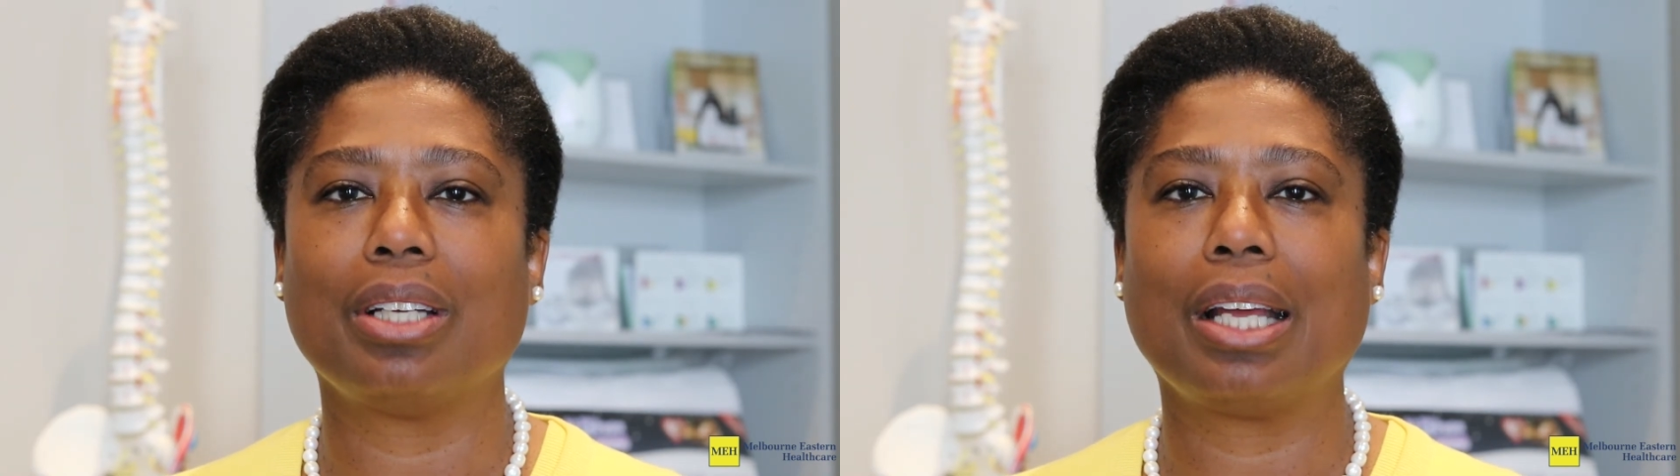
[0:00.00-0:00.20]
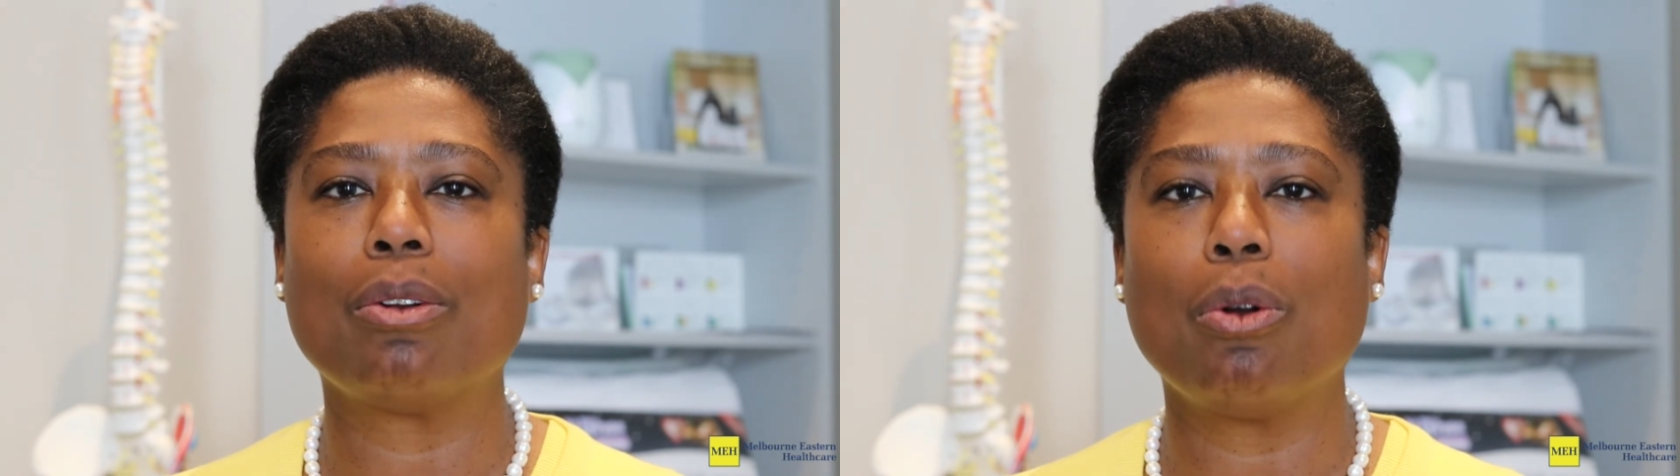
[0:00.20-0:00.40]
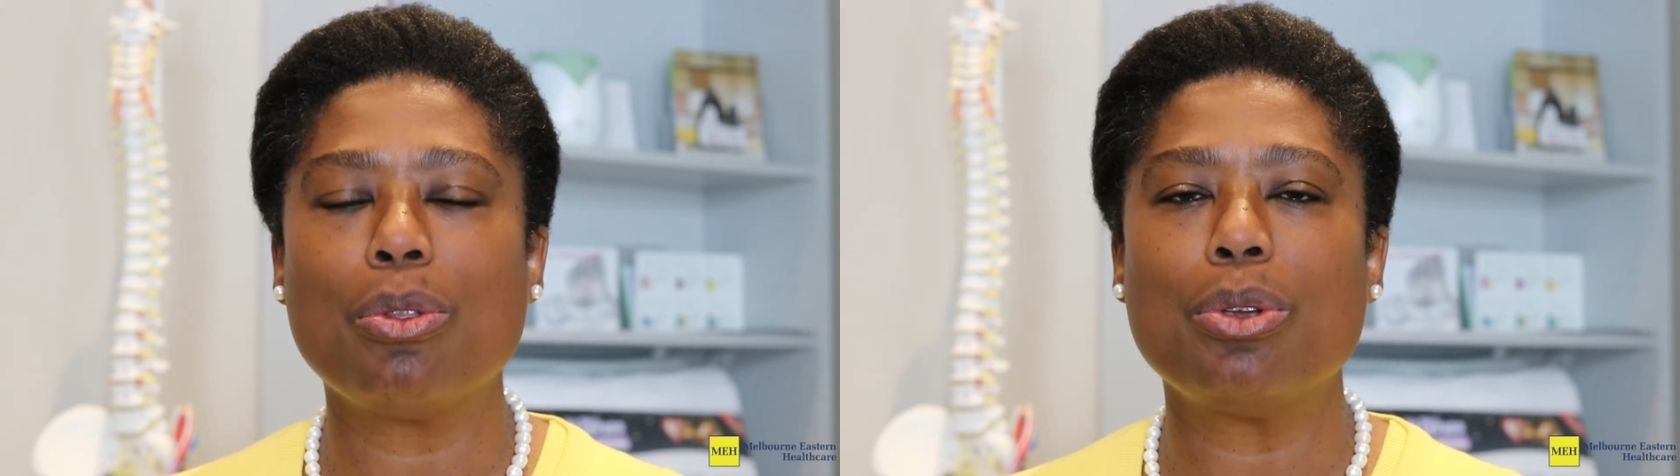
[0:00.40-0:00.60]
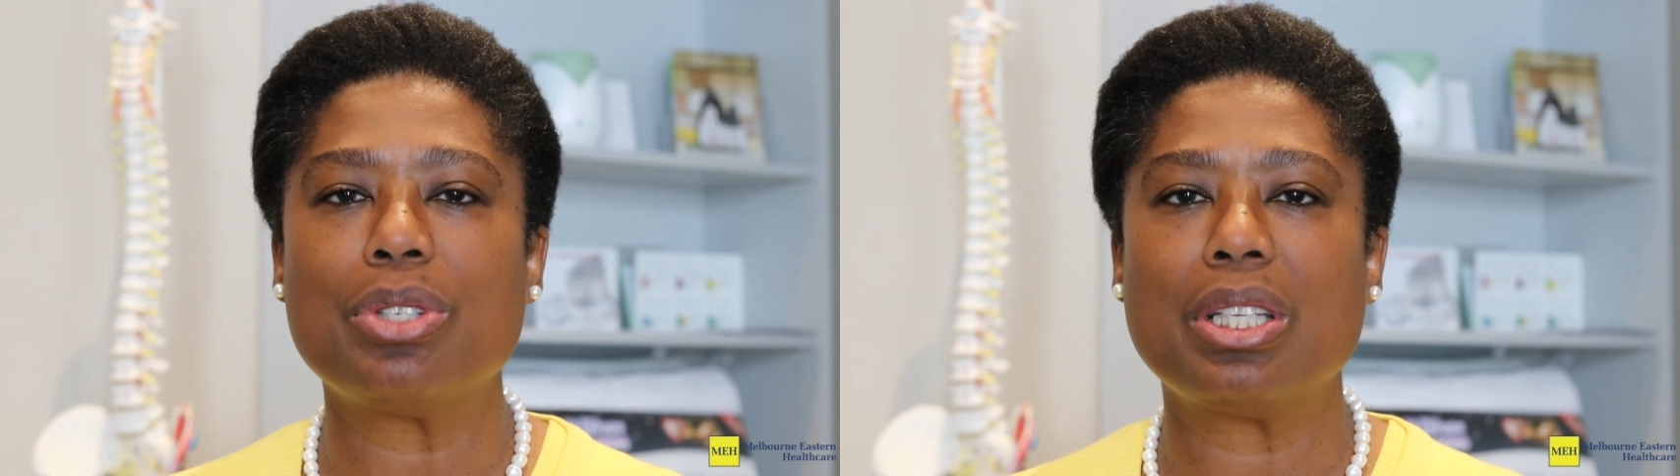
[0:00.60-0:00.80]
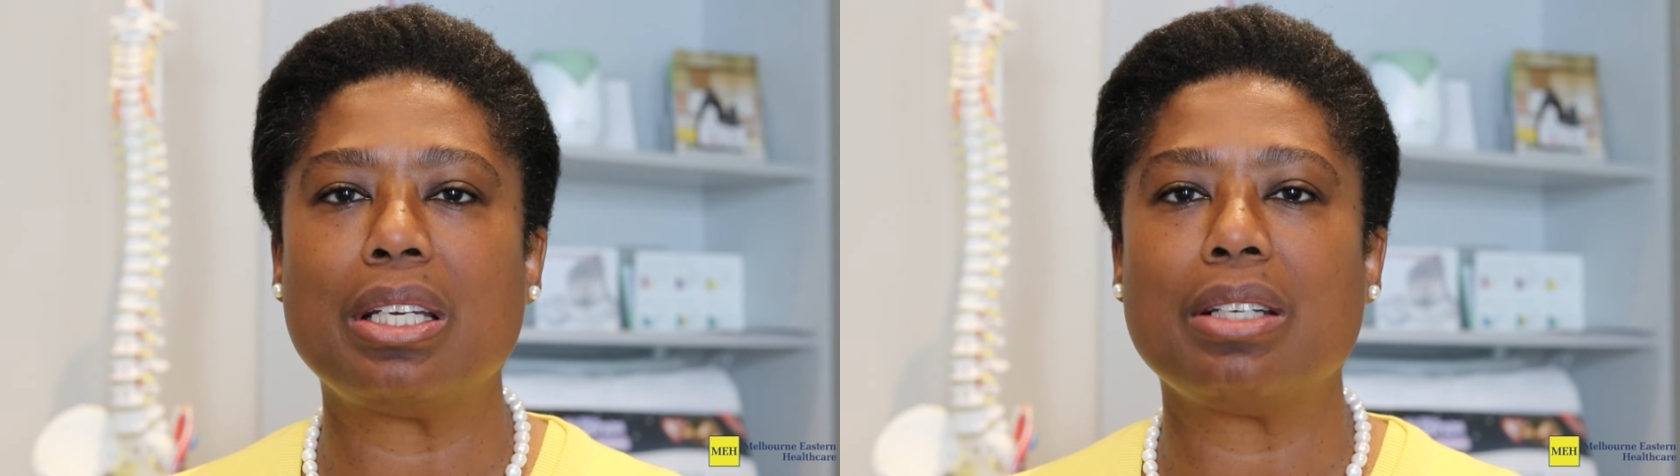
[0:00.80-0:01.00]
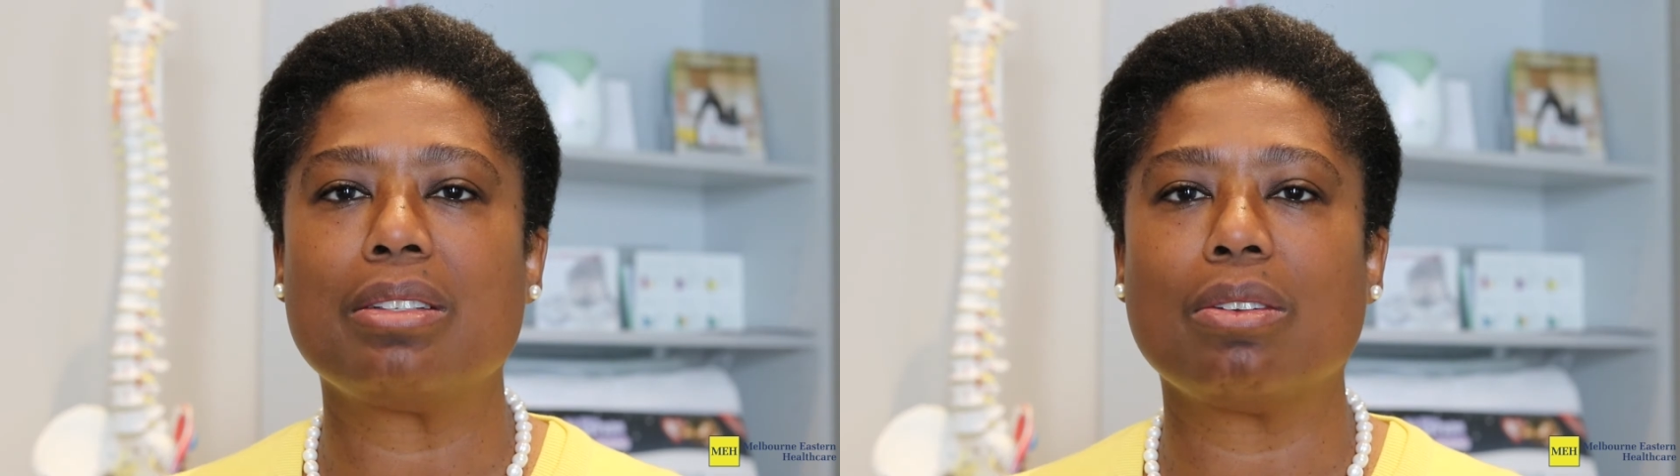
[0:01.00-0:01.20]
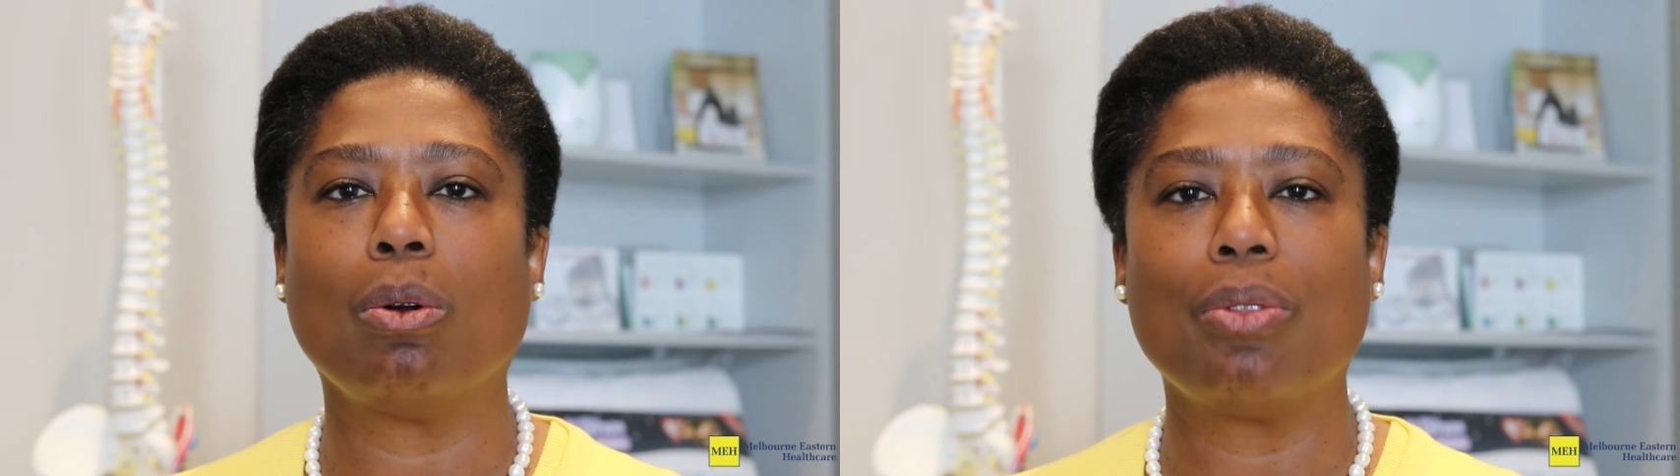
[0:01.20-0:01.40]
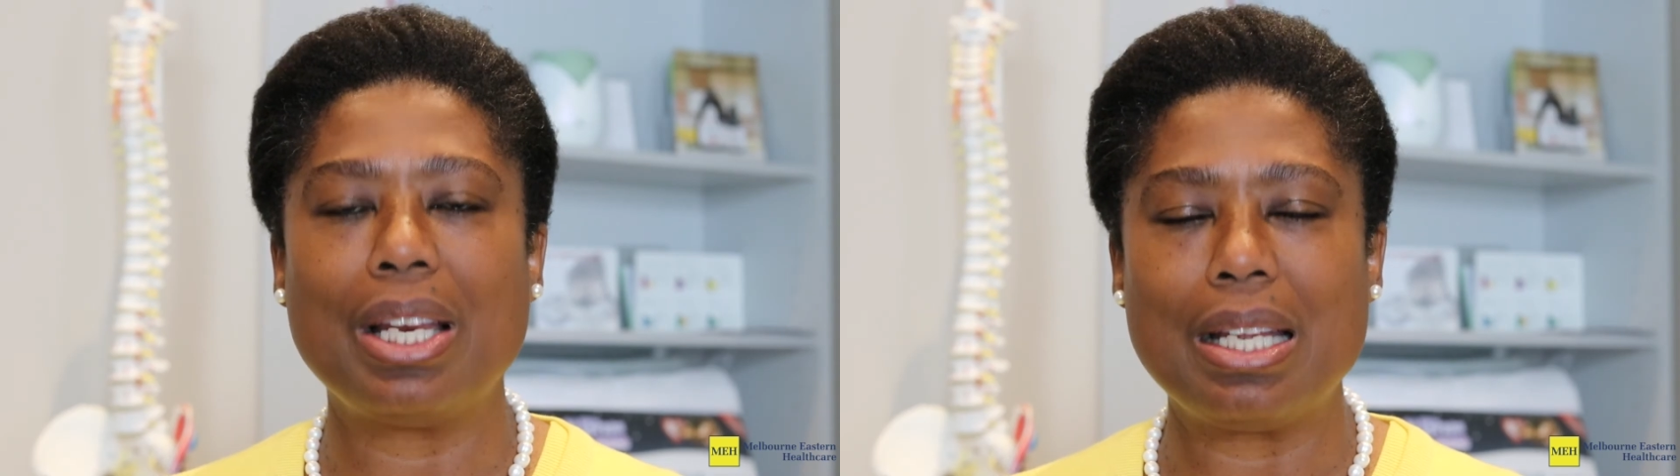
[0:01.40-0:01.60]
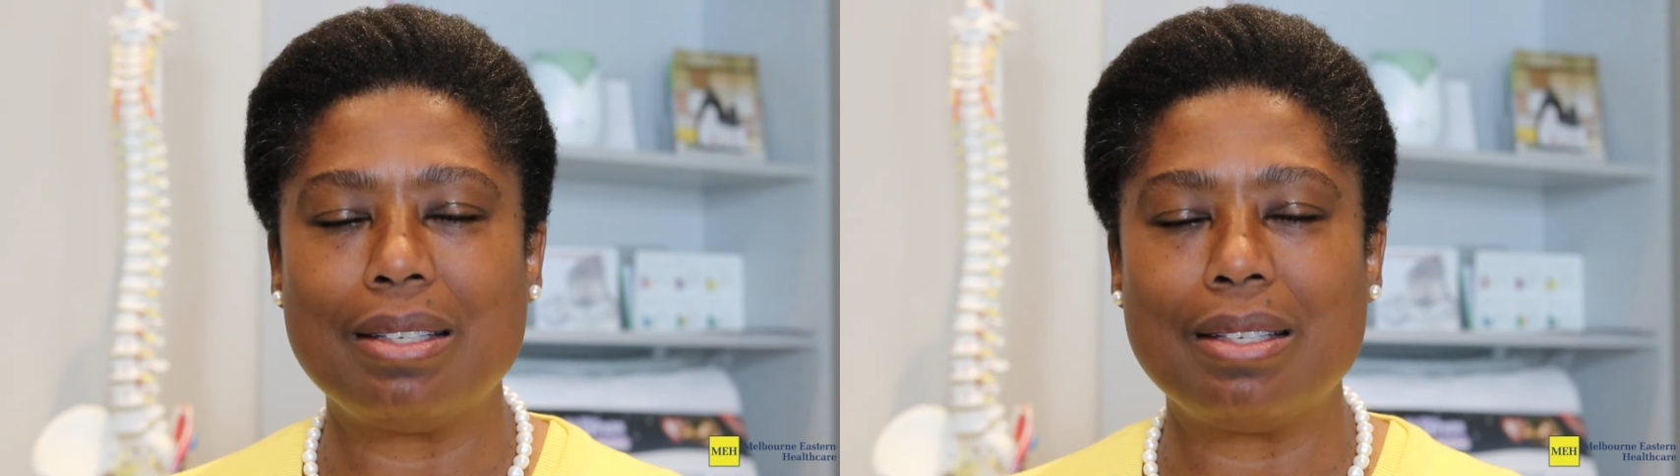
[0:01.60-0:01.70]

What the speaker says: And all those things, all that